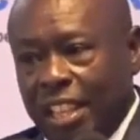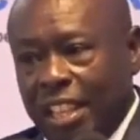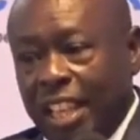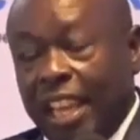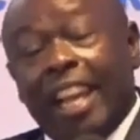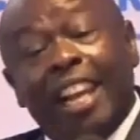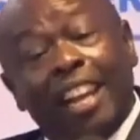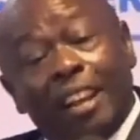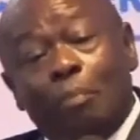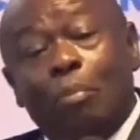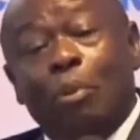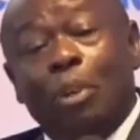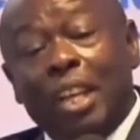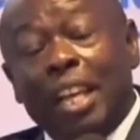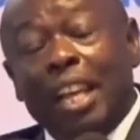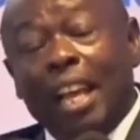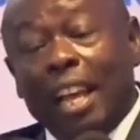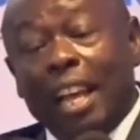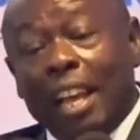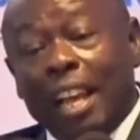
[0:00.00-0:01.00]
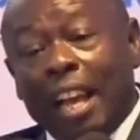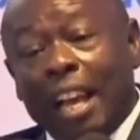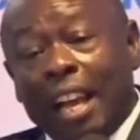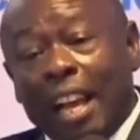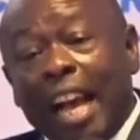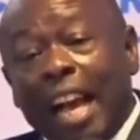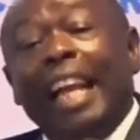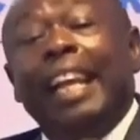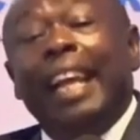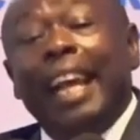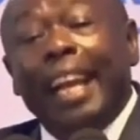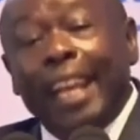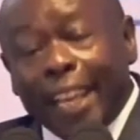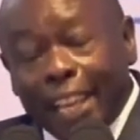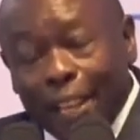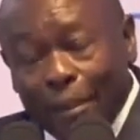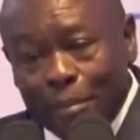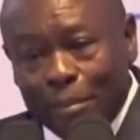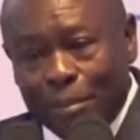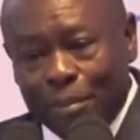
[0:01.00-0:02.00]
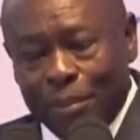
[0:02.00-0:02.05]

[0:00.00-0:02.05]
anybody under him